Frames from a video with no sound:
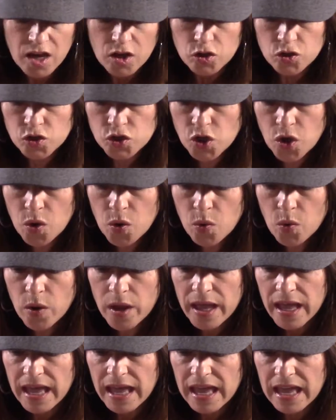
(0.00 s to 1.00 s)

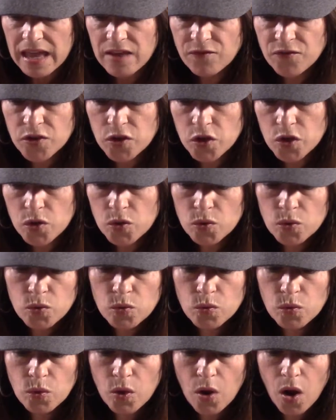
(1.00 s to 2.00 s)
So if
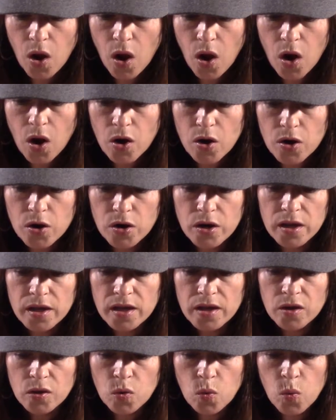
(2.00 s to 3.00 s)
you
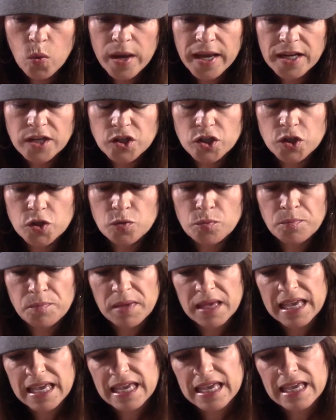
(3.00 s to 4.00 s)
are going to
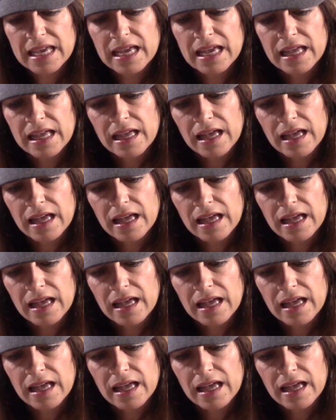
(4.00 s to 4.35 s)
be